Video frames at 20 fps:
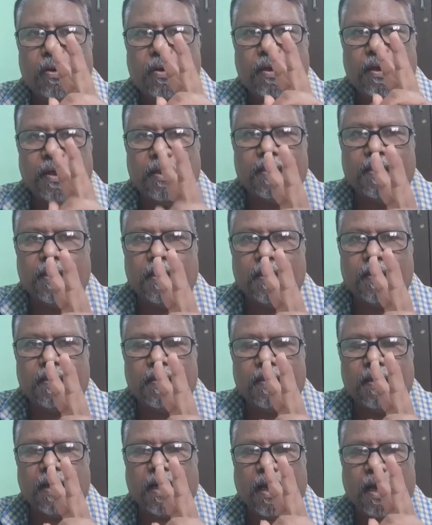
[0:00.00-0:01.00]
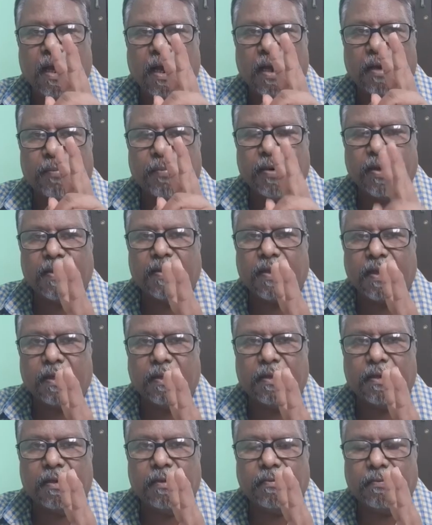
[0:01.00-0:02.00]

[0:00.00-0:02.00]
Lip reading: testes are present.